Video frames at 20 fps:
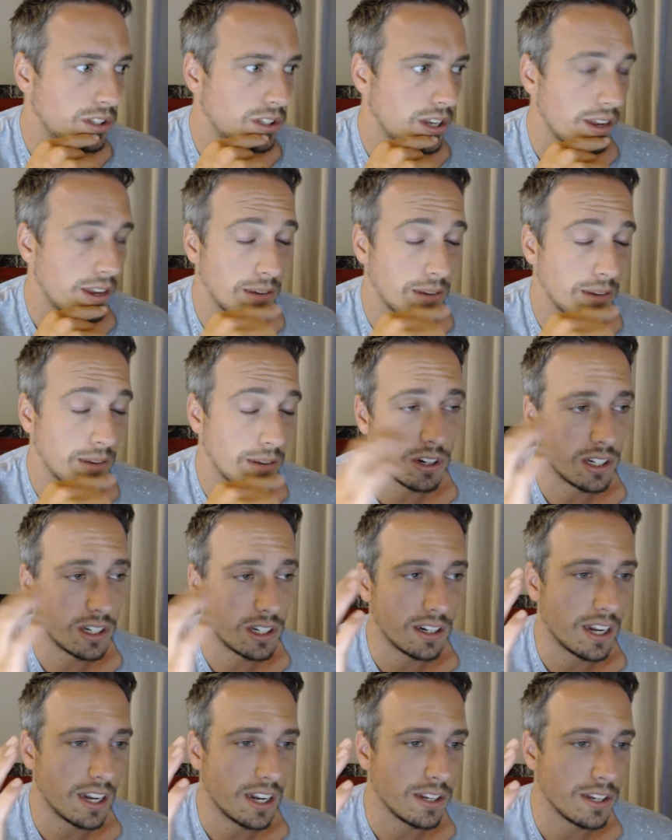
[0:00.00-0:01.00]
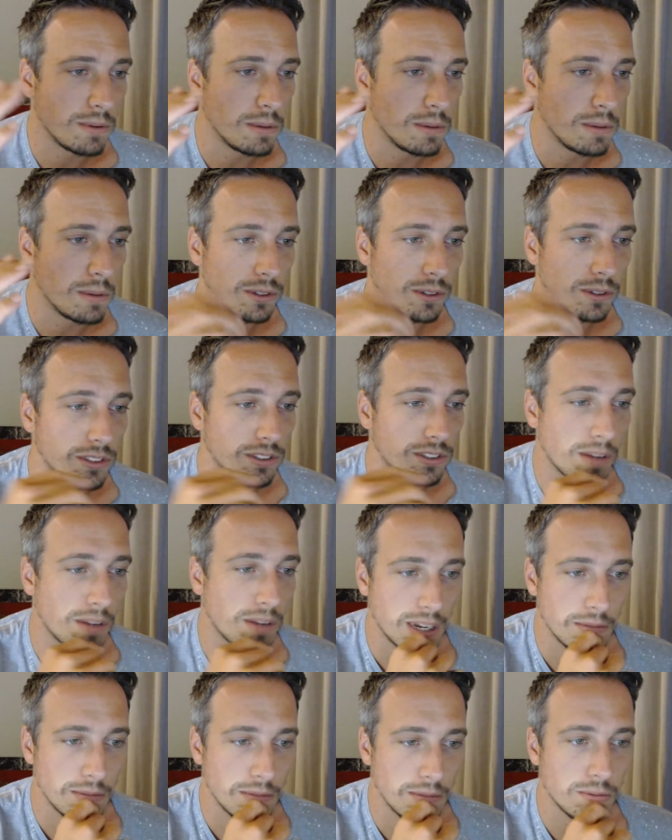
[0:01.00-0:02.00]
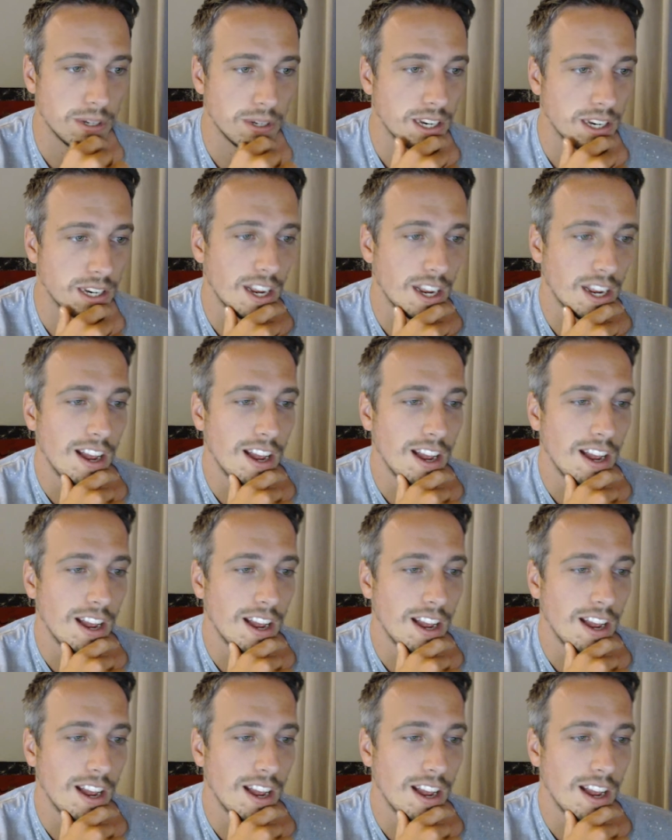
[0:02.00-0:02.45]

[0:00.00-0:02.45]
and I'm sure they're nice people sometimes, but